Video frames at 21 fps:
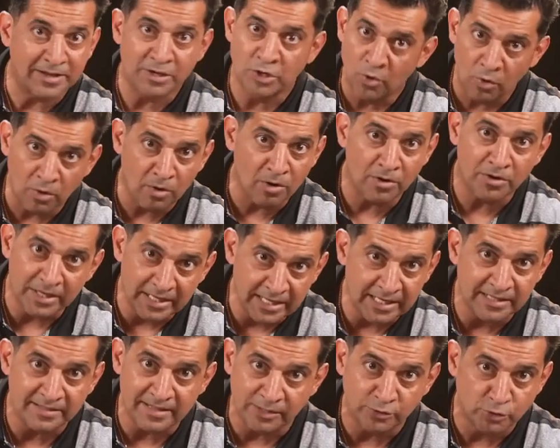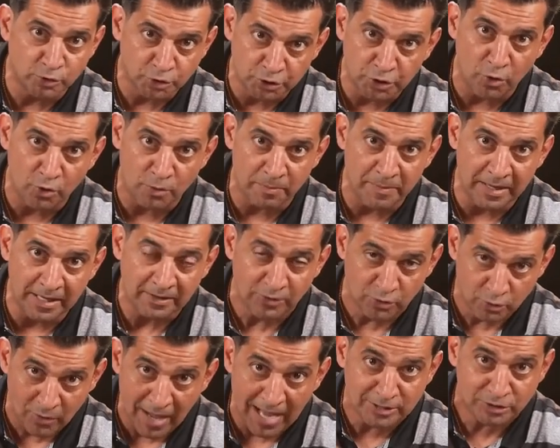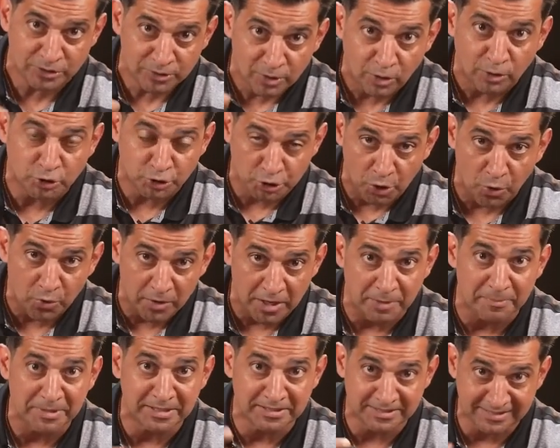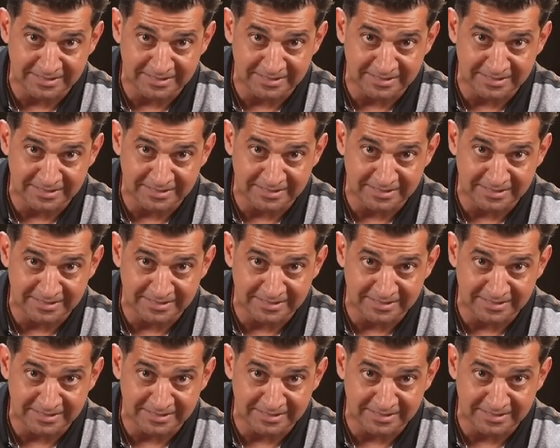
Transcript: I can no longer eat and you choke me. You actually are choking me.